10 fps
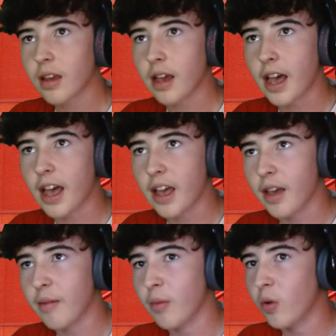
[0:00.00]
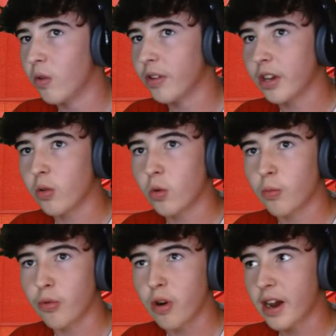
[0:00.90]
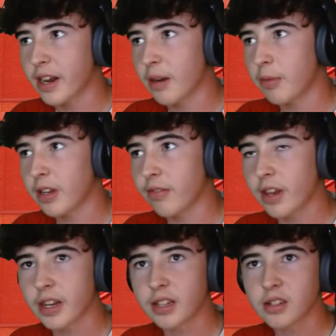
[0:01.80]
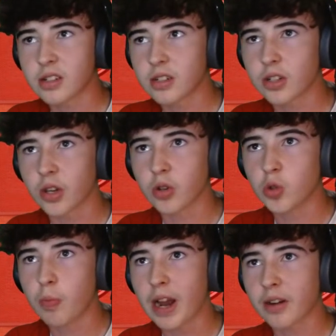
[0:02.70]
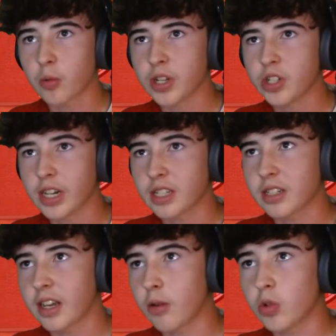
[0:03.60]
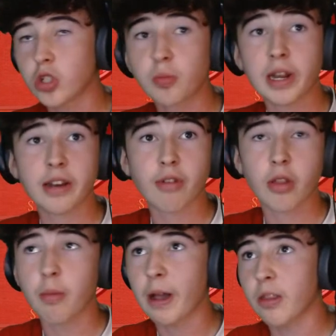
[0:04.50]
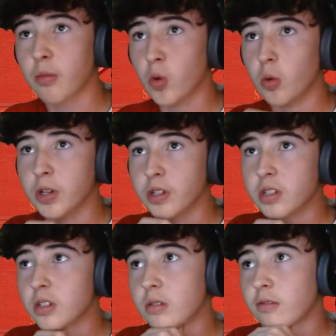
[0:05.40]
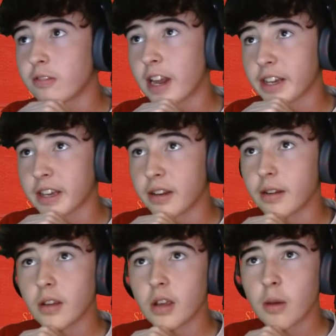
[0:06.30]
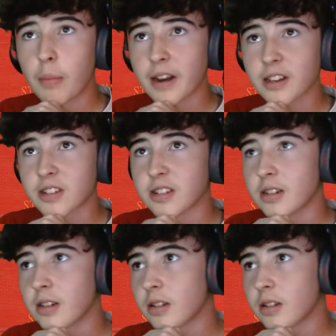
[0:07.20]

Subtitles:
Over to O'Brien, I believe that is. Gooch back to Winchester. We're just playing it around the back at the moment. Flanagan. Patterson.